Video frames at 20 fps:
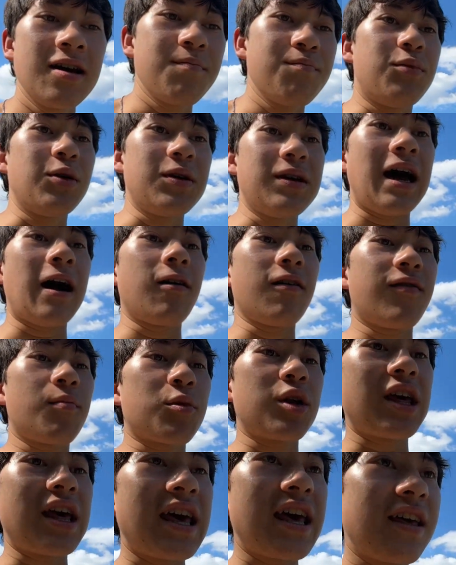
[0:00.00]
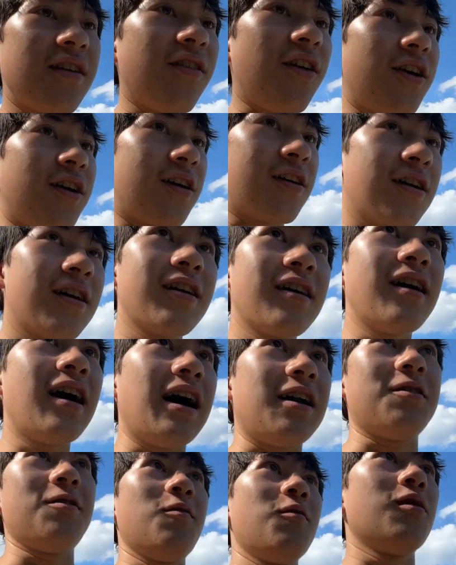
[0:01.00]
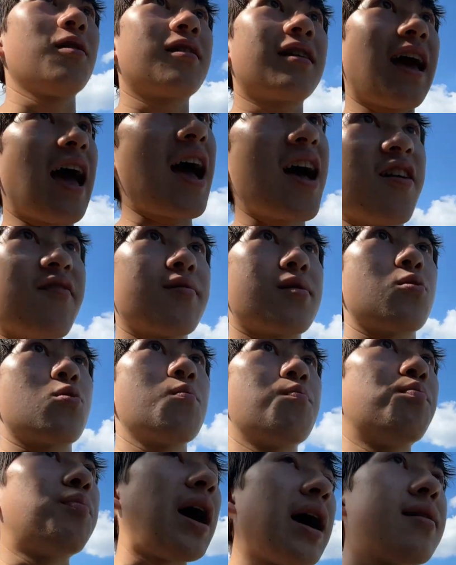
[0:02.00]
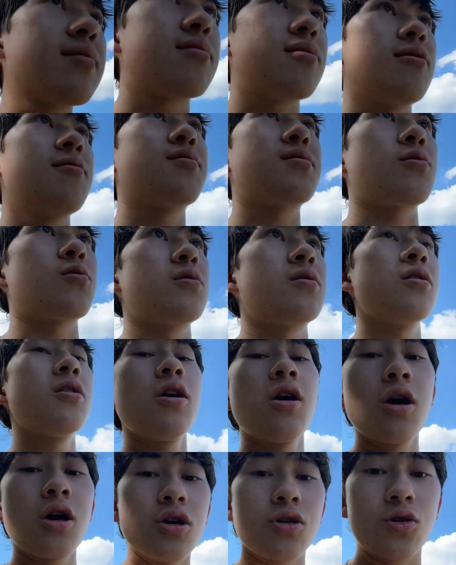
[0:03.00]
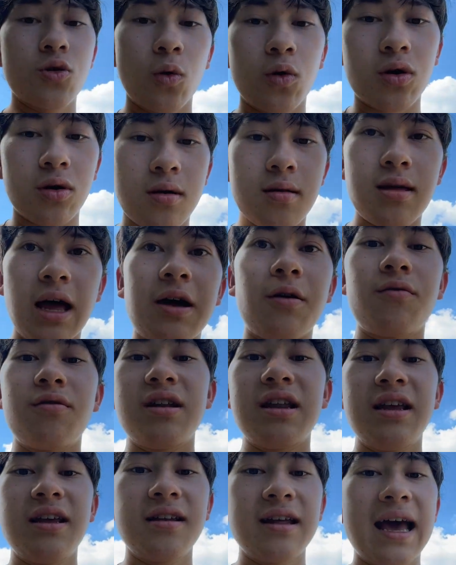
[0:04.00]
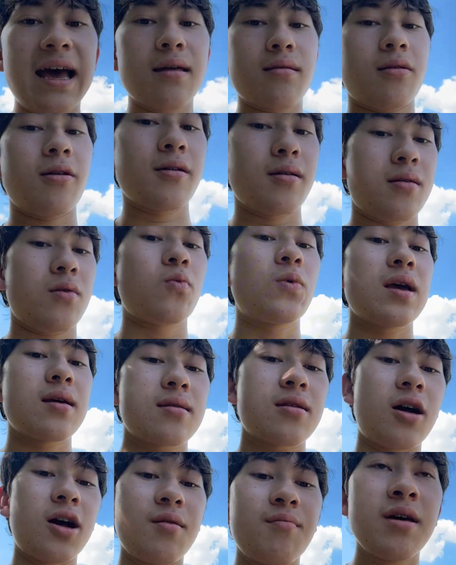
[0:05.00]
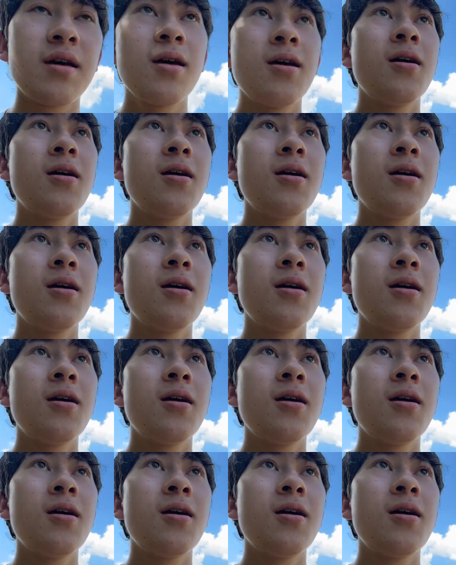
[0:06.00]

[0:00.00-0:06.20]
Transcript: But now if I'm going to hit calves or biceps or shoulders, I don't need as long as a rest time.